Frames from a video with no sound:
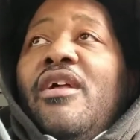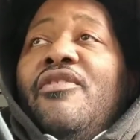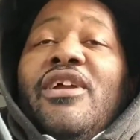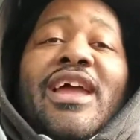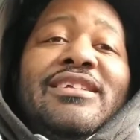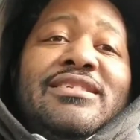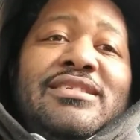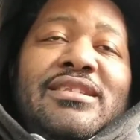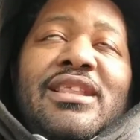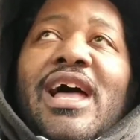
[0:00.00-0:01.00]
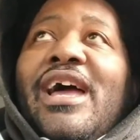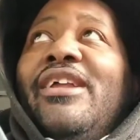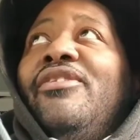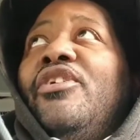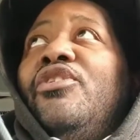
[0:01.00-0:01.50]
Their S
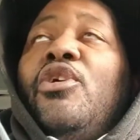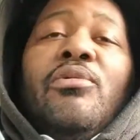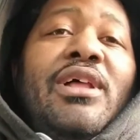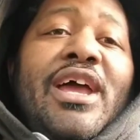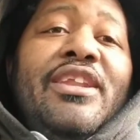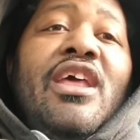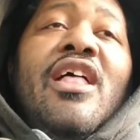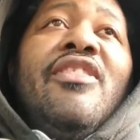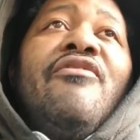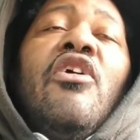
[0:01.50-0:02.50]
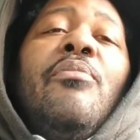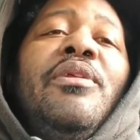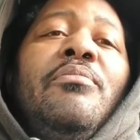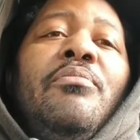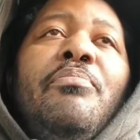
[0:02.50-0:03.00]
line, their Note line, they've all
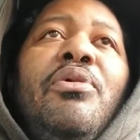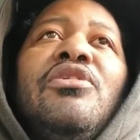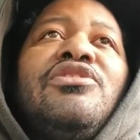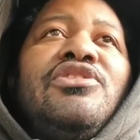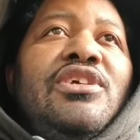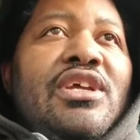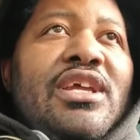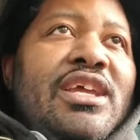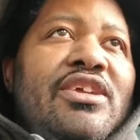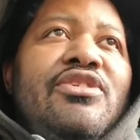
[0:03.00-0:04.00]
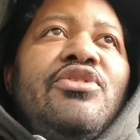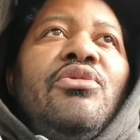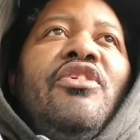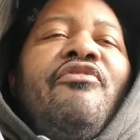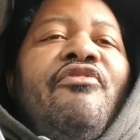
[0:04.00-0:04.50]
been pushed to
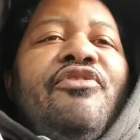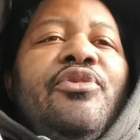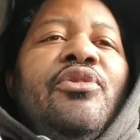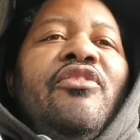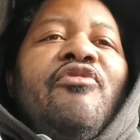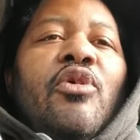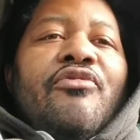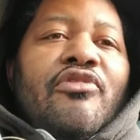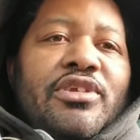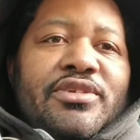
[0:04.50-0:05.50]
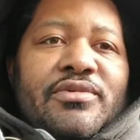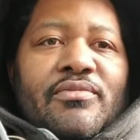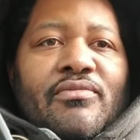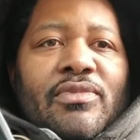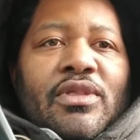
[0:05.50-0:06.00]
the forefront
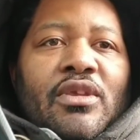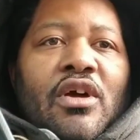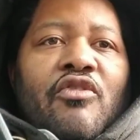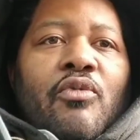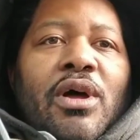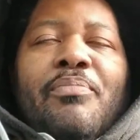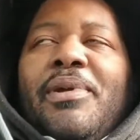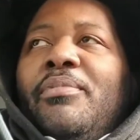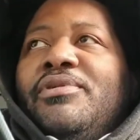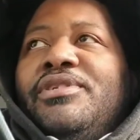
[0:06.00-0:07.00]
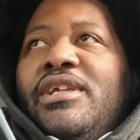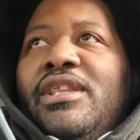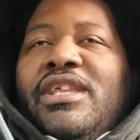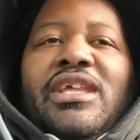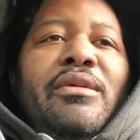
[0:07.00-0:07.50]
of what people see.
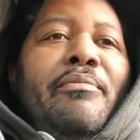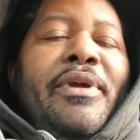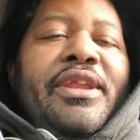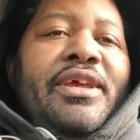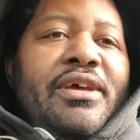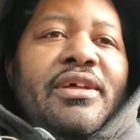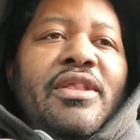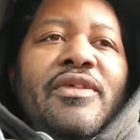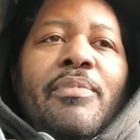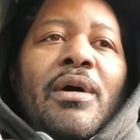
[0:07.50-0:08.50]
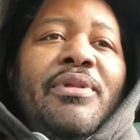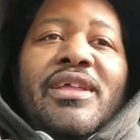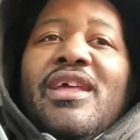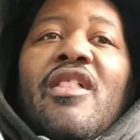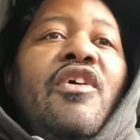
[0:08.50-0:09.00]
The media, the public,
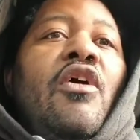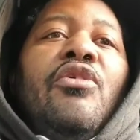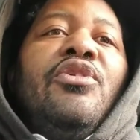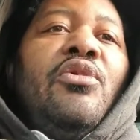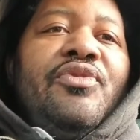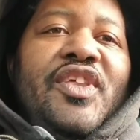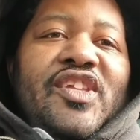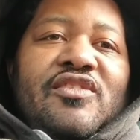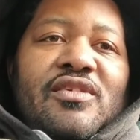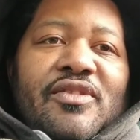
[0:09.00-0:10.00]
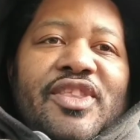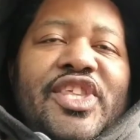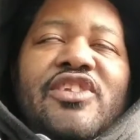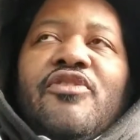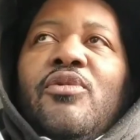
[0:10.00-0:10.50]
they all know these
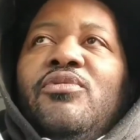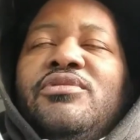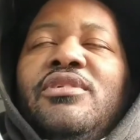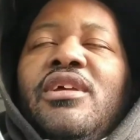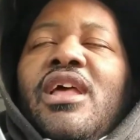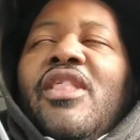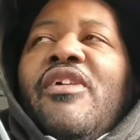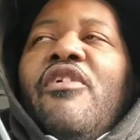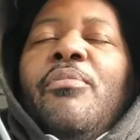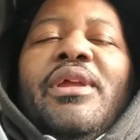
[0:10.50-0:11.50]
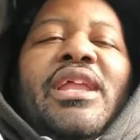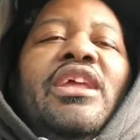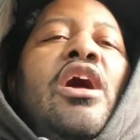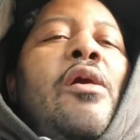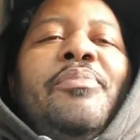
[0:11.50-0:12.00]
phones. they've all been getting
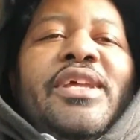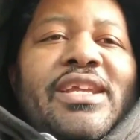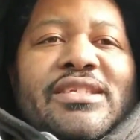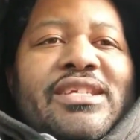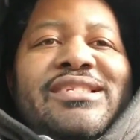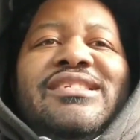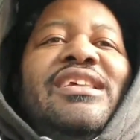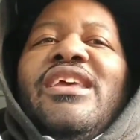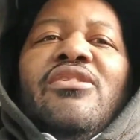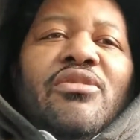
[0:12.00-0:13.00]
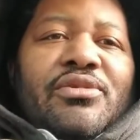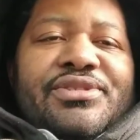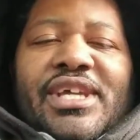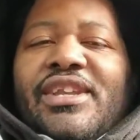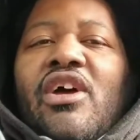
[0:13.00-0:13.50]
updates and sales
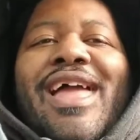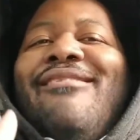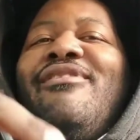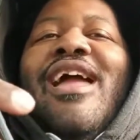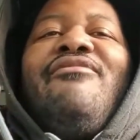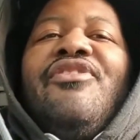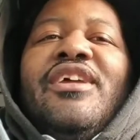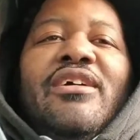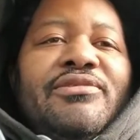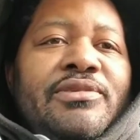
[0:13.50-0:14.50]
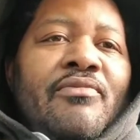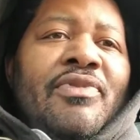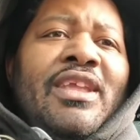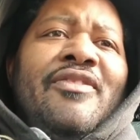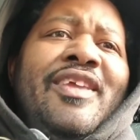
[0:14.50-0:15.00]
and everything else.
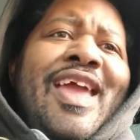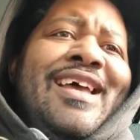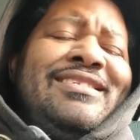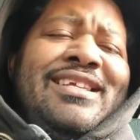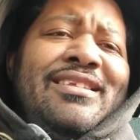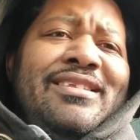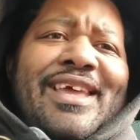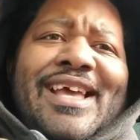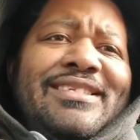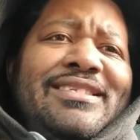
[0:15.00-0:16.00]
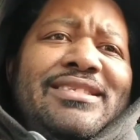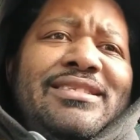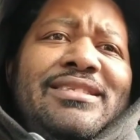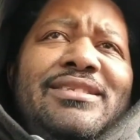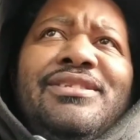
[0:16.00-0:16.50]
The
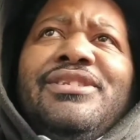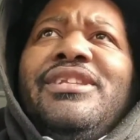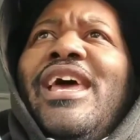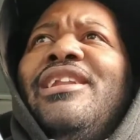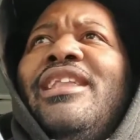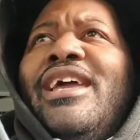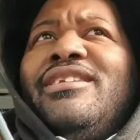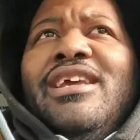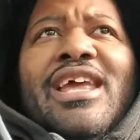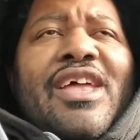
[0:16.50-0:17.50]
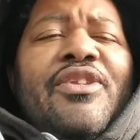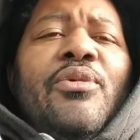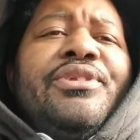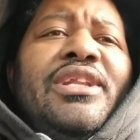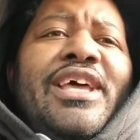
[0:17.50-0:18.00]
S10 Lite and the
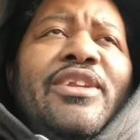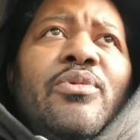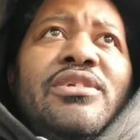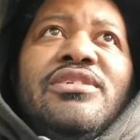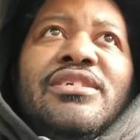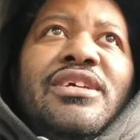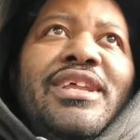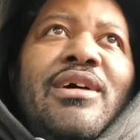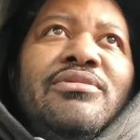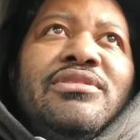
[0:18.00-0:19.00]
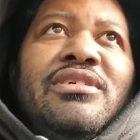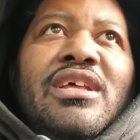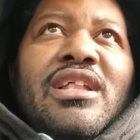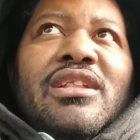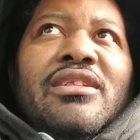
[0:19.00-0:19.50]
Note 10 Lite were just announced,
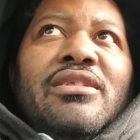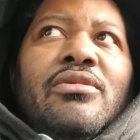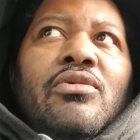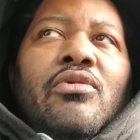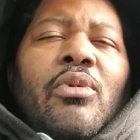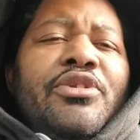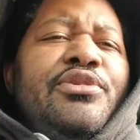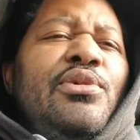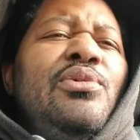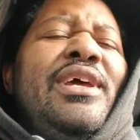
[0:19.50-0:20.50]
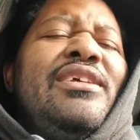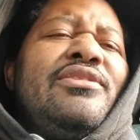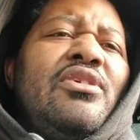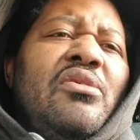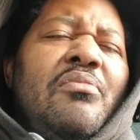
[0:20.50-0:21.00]
what, 2 days
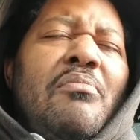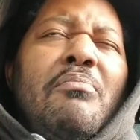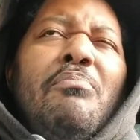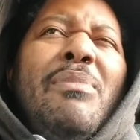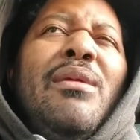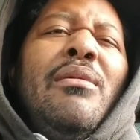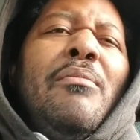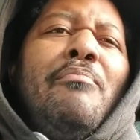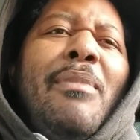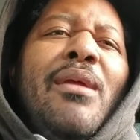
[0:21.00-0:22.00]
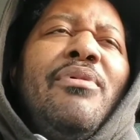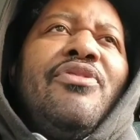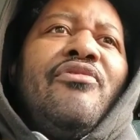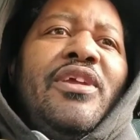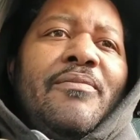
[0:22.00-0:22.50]
ago, maybe
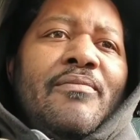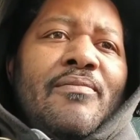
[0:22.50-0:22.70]
3.